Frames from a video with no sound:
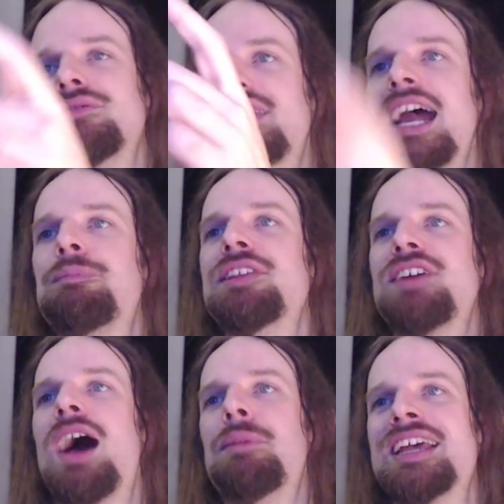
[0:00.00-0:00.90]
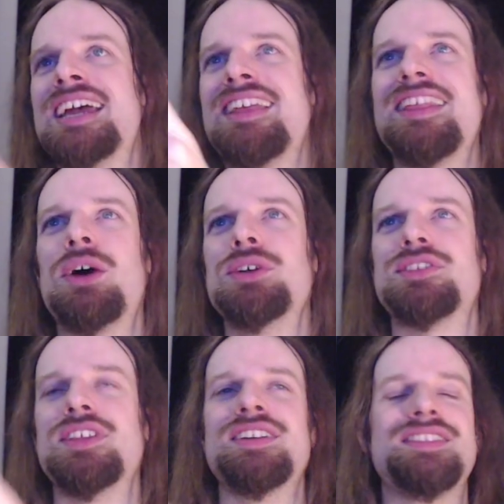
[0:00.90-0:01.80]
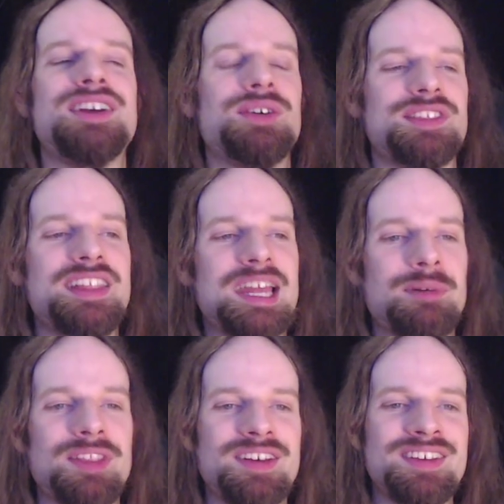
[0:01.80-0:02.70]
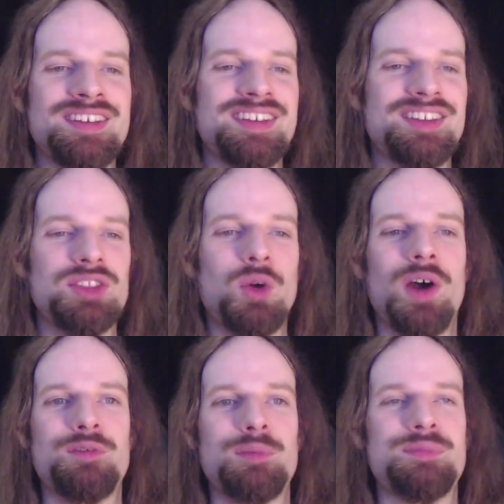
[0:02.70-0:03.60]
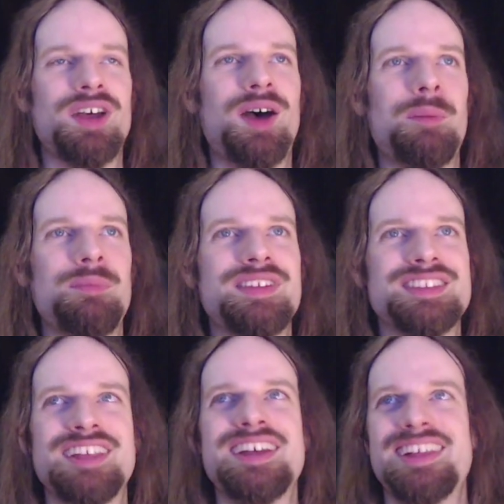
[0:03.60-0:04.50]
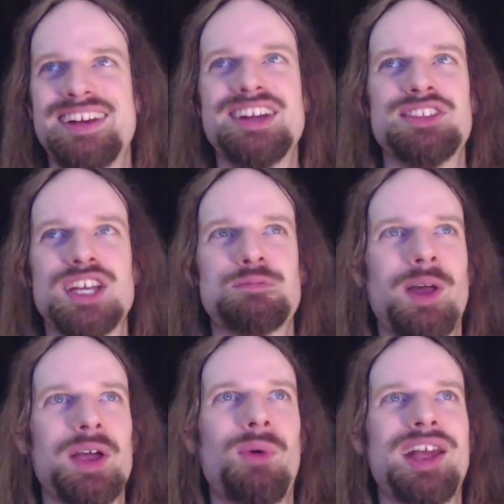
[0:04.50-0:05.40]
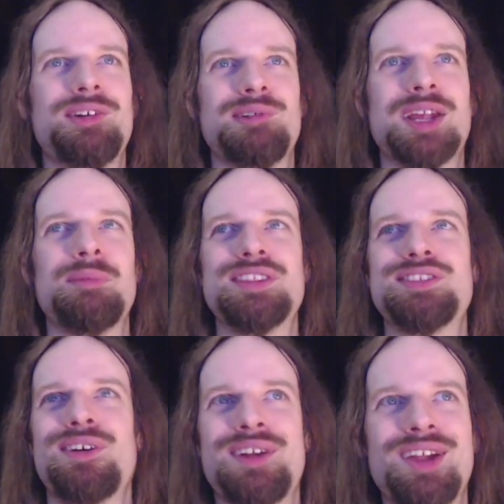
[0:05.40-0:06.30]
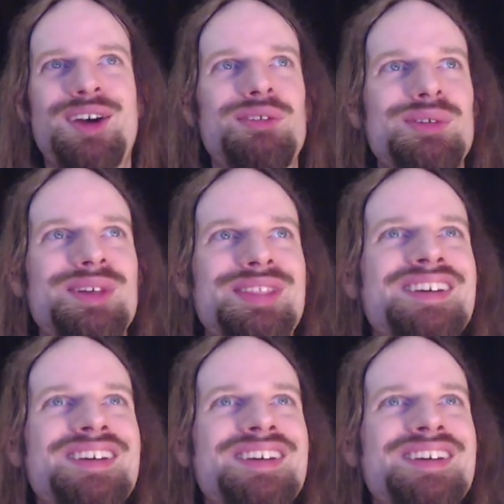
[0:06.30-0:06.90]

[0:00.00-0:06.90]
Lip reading: Captain Tomaday. That was the name of the one from Tom. That's probably one I would recommend starting off with.